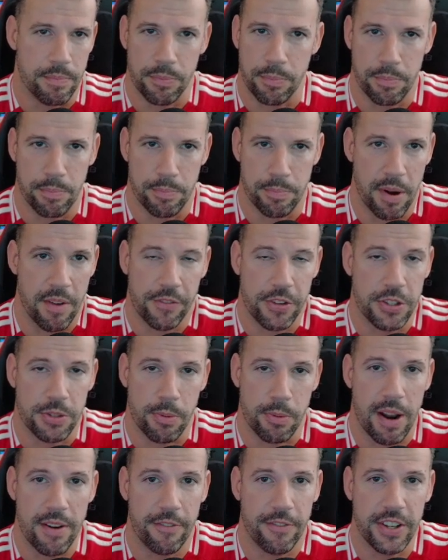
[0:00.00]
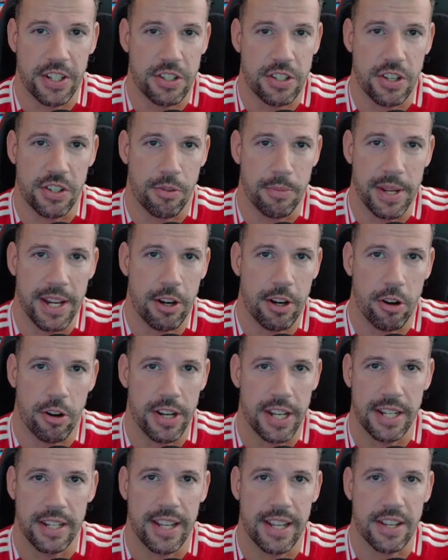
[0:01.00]
Brentford's run and fixtures from here on
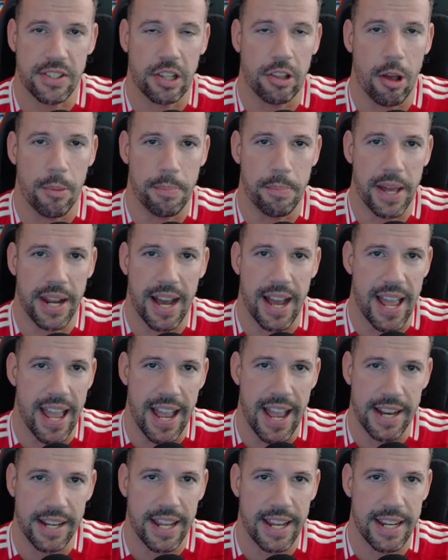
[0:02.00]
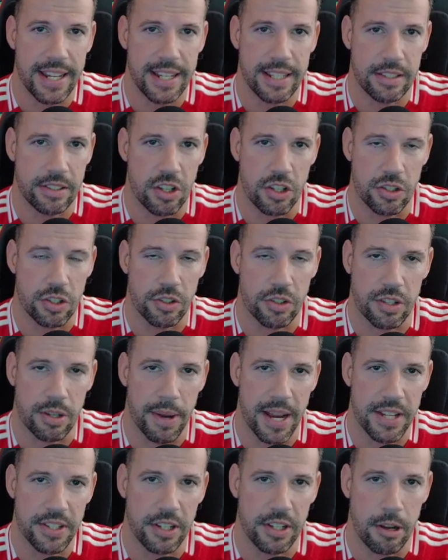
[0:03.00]
in gets a lot better, and he just looks
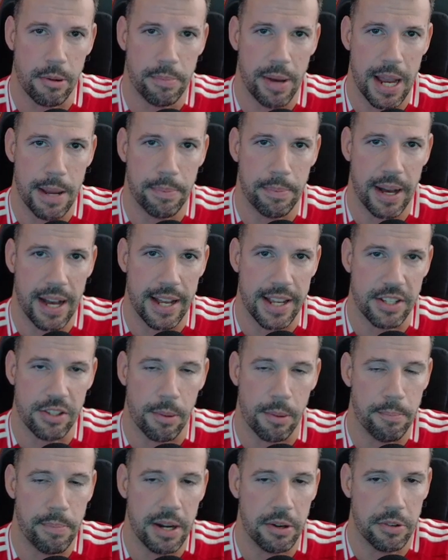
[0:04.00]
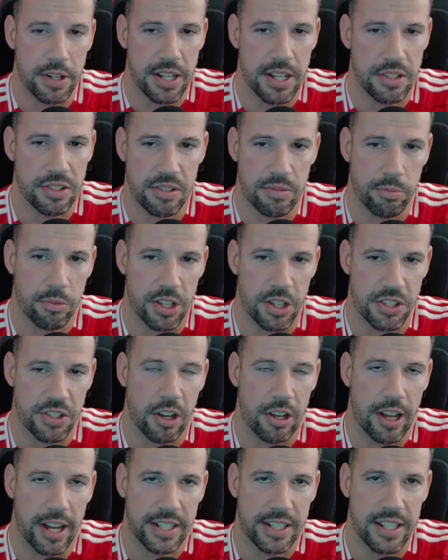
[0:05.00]
amazing on paper. He's on penalties, what's
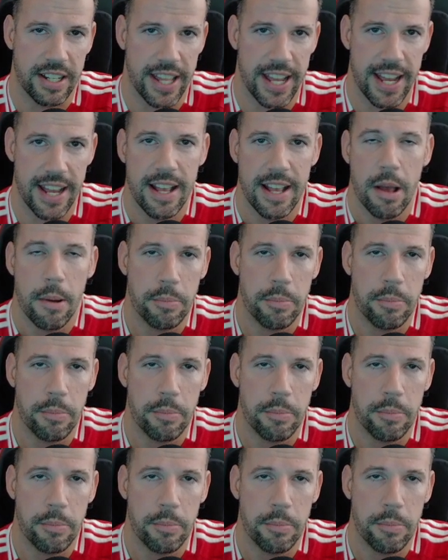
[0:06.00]
not like to there.